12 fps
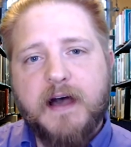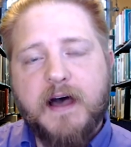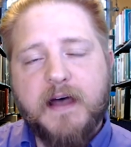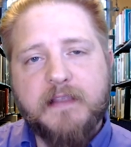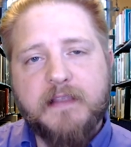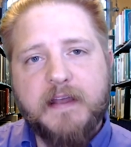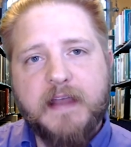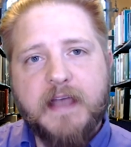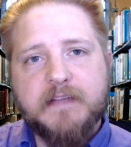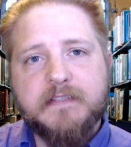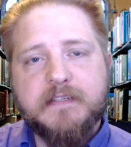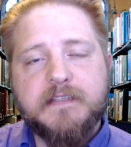online
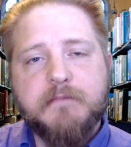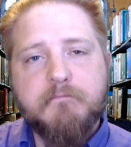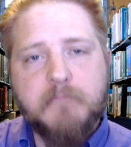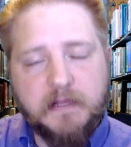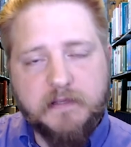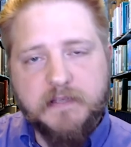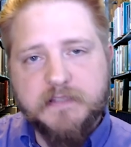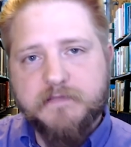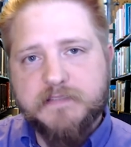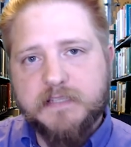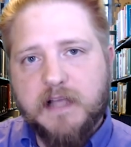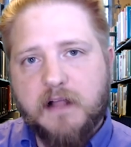access to millions of
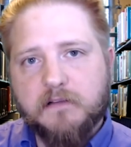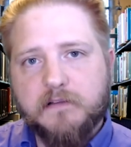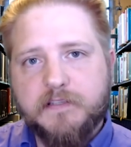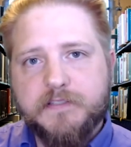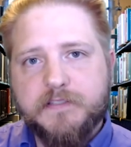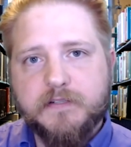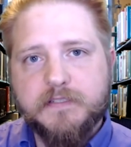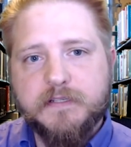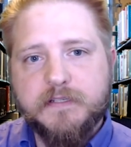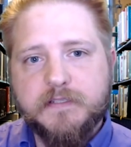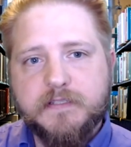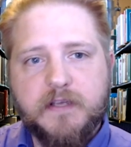scholarly
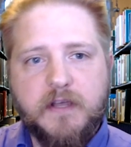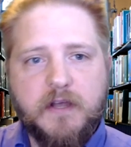sources,